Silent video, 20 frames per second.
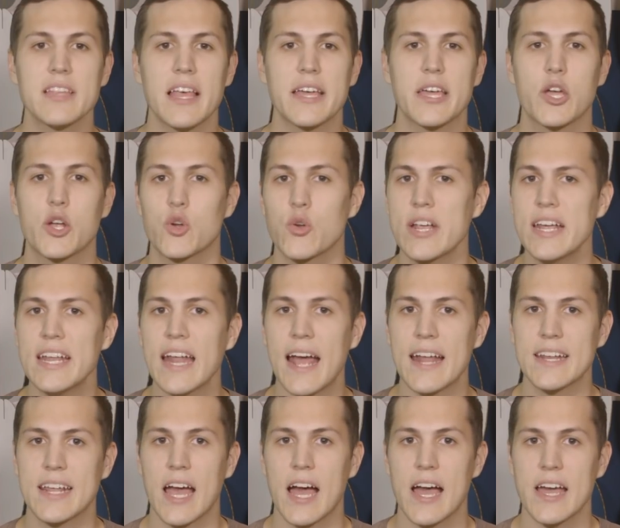like
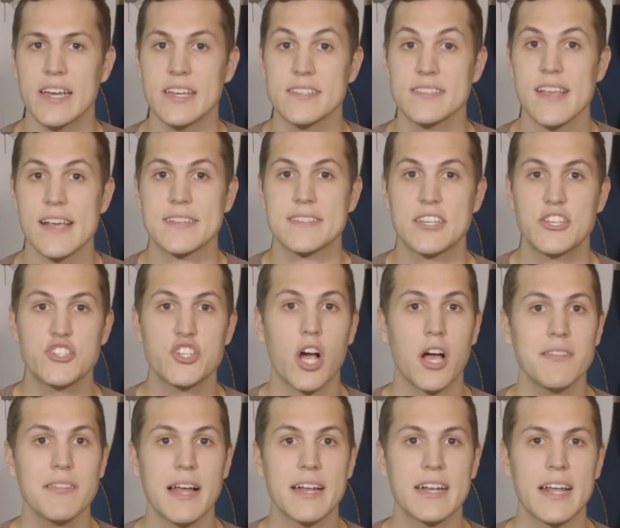Green-eyed guy is sexy
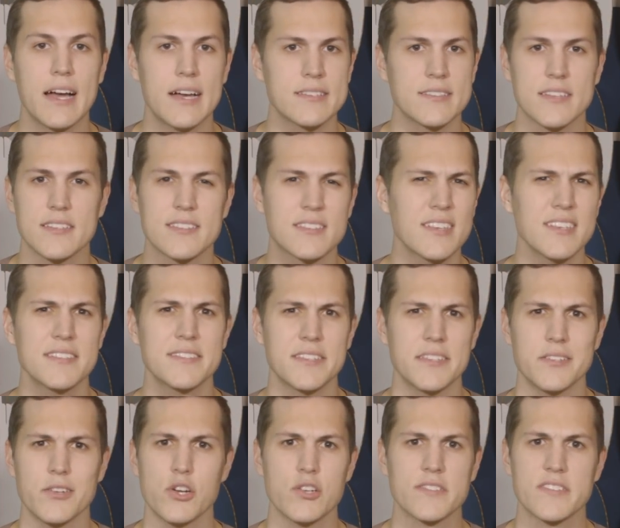jawline guy's
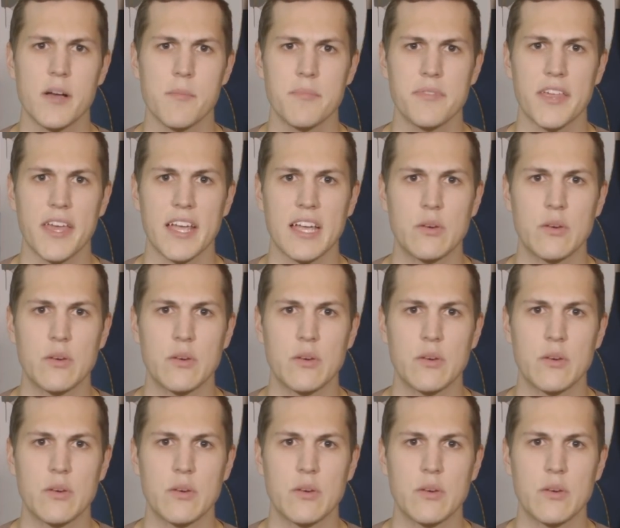assistant or something,